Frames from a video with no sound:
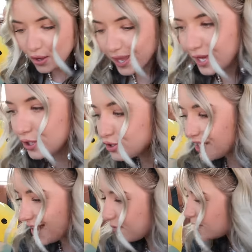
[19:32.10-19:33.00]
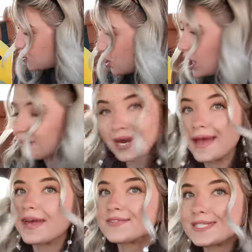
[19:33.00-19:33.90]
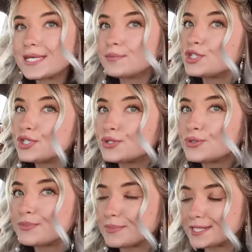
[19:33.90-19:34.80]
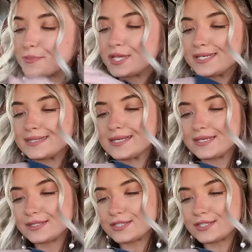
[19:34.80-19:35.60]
Okay, I know she gave me a straw, but I have seemed to misplace it.